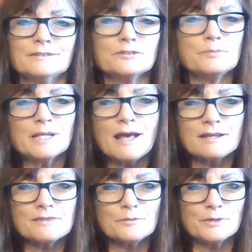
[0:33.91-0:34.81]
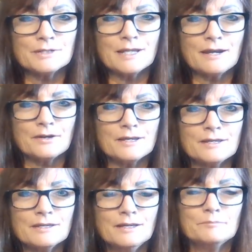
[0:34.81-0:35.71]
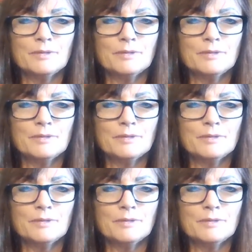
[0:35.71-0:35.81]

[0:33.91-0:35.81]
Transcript: a little bit out of the ordinary,